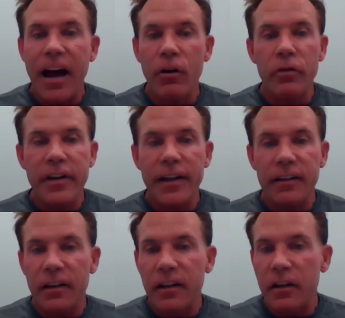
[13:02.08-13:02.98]
I don't
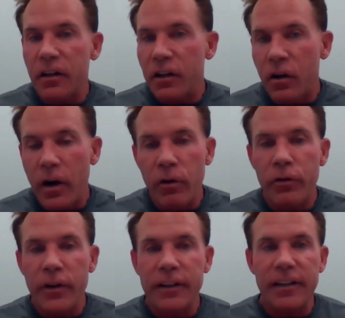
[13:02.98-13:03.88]
think
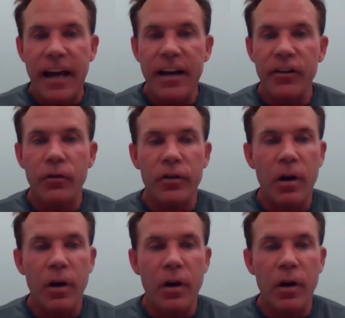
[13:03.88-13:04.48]
the days of